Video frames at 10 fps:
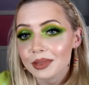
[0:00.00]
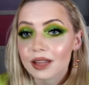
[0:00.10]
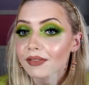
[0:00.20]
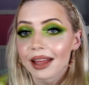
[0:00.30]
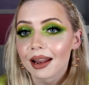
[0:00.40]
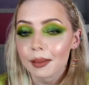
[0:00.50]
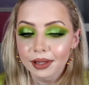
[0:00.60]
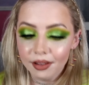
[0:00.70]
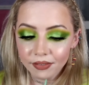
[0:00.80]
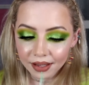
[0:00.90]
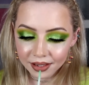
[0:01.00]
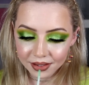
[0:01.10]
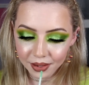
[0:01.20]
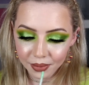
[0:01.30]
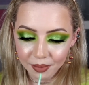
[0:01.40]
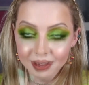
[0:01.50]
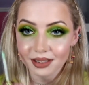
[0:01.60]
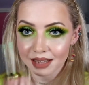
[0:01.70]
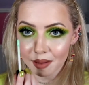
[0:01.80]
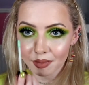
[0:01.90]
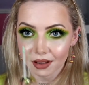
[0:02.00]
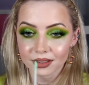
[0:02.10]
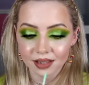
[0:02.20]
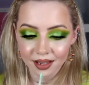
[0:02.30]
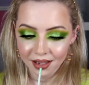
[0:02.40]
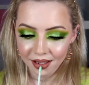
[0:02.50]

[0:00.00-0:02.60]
help myself can't help myself so same gloss